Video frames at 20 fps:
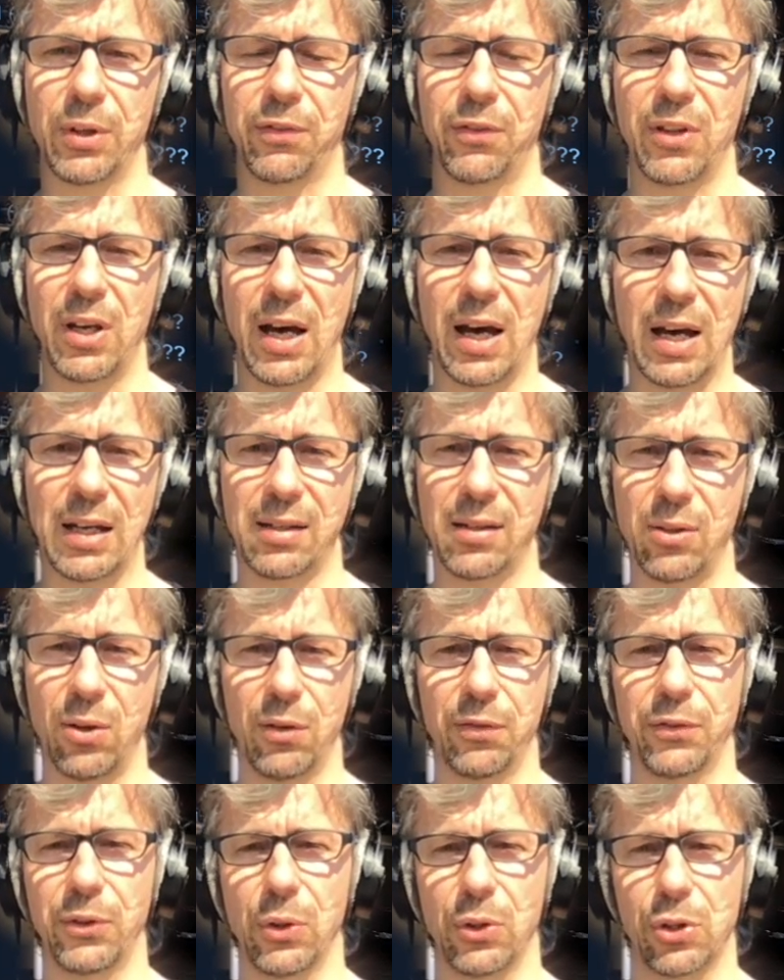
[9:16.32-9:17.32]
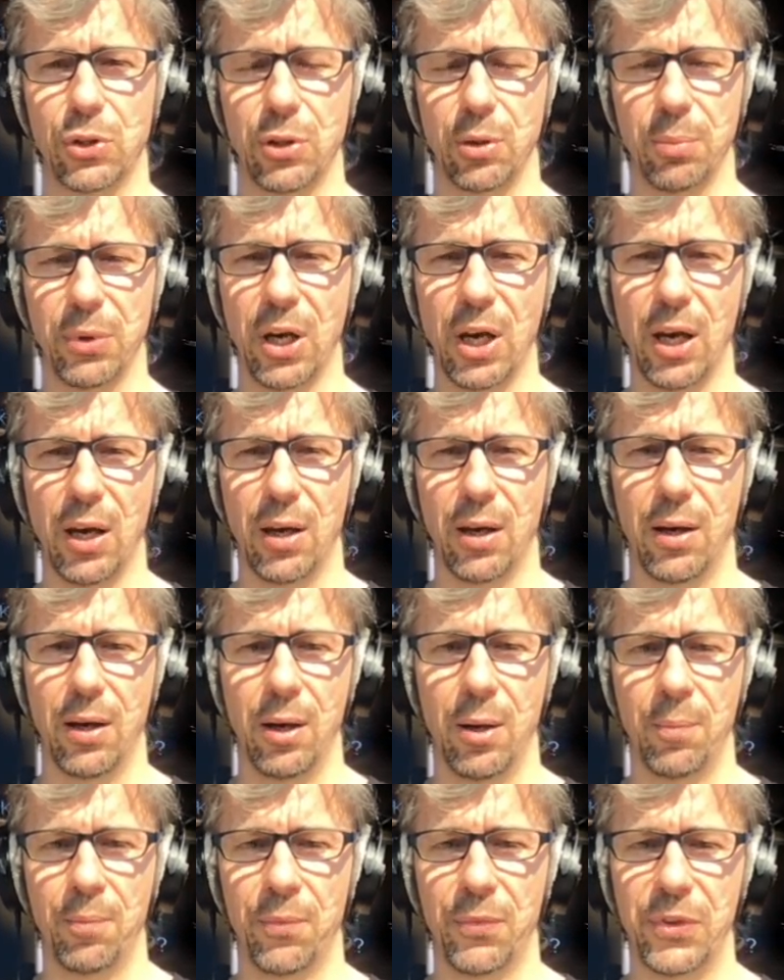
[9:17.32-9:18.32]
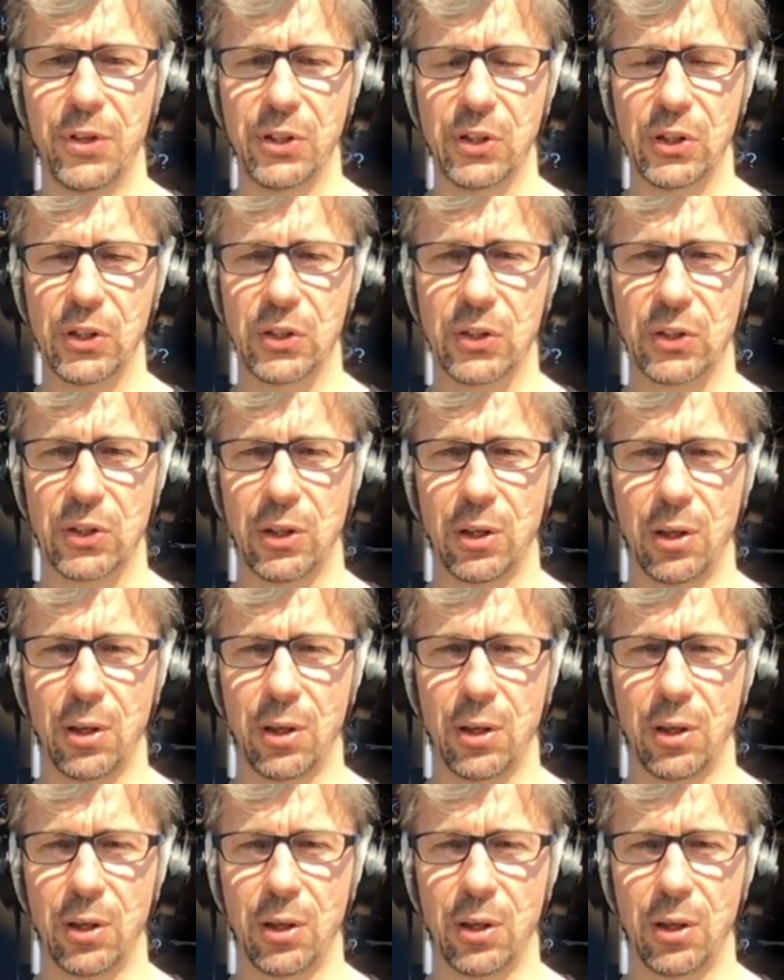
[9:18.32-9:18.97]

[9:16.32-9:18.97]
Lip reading: the HUD of your ship. This is